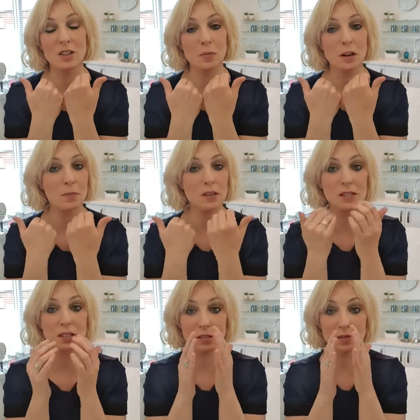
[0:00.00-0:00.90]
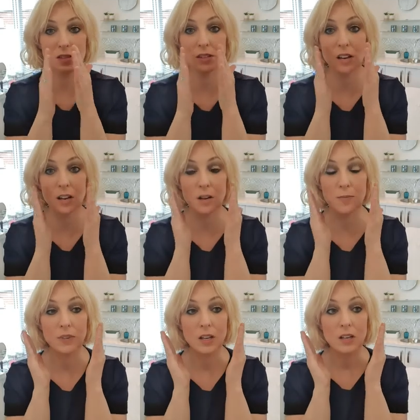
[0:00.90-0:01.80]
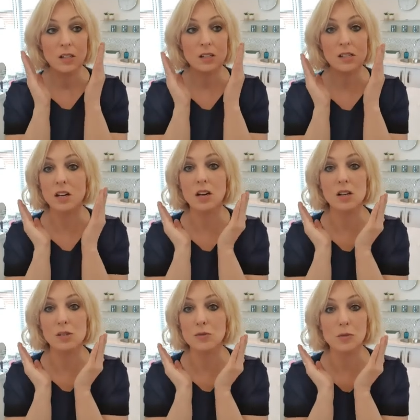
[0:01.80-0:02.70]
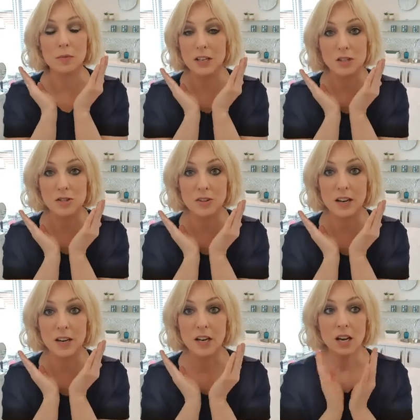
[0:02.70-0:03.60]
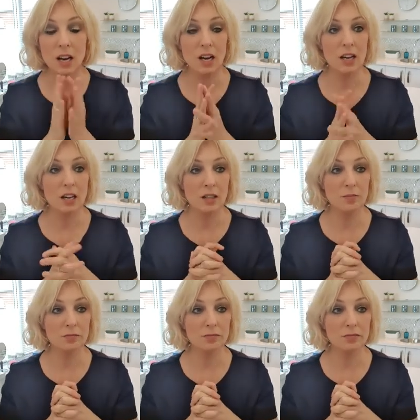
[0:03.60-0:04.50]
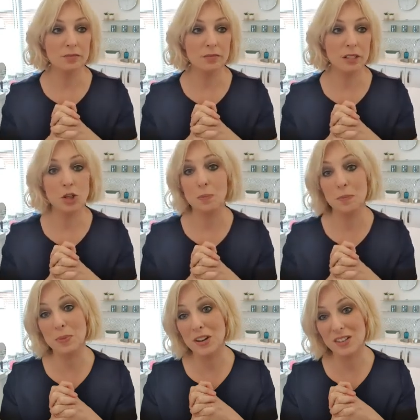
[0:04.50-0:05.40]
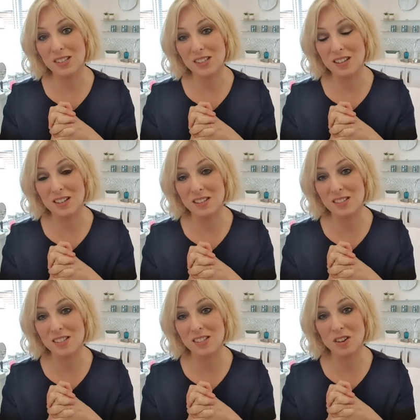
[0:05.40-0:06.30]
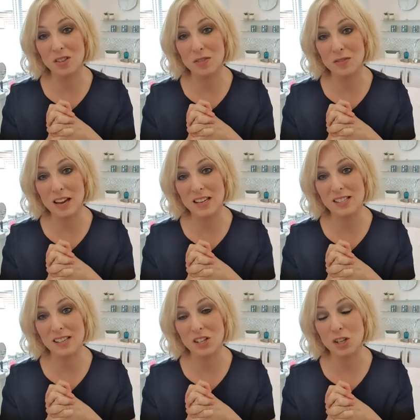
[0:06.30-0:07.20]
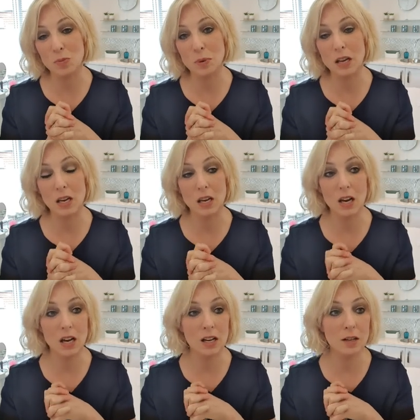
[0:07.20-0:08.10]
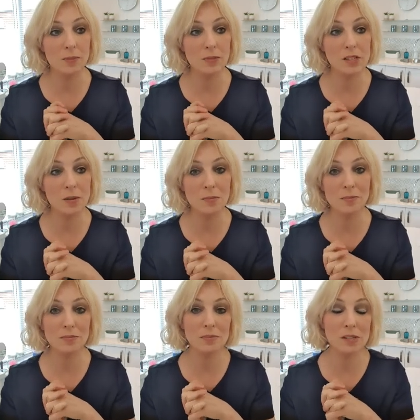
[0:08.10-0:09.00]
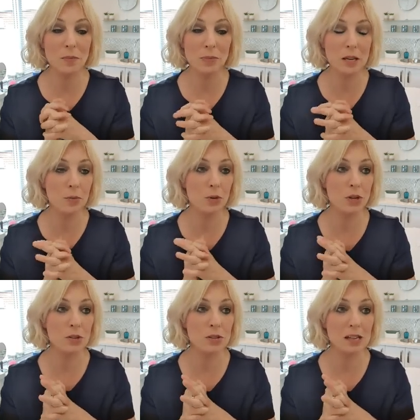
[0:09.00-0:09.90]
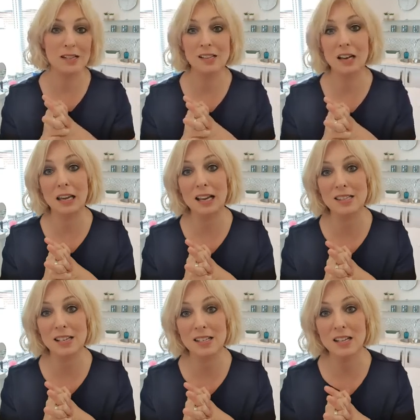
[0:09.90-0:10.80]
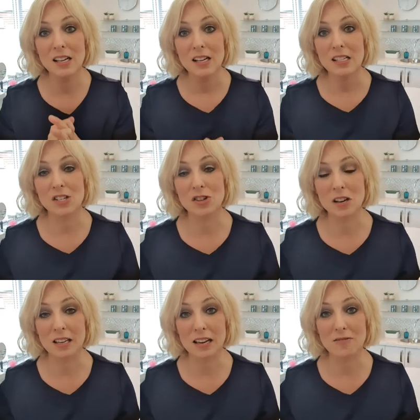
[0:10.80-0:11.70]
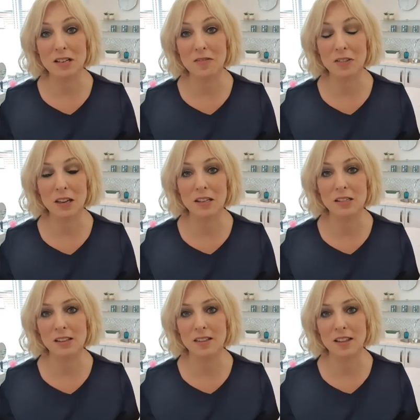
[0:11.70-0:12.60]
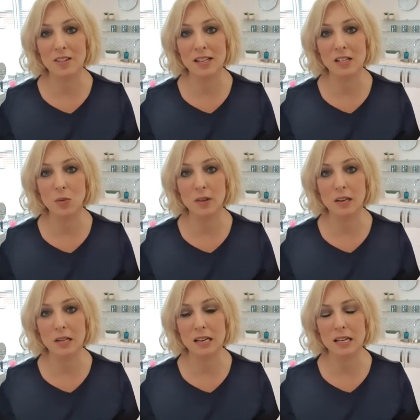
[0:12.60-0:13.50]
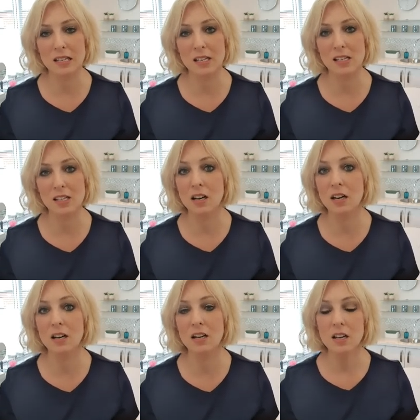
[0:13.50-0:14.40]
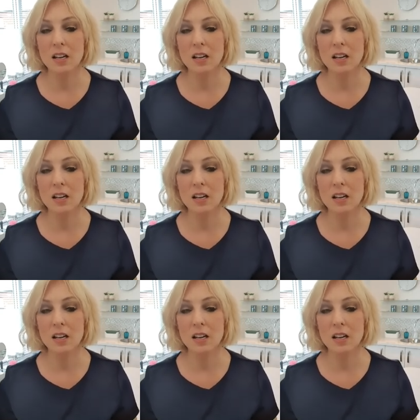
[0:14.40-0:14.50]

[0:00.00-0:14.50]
might be sort of scars from injury. It could be burn scars on the face. It could be some people use salicylic acid to try and get rid of things, and then they end up with an indented scar.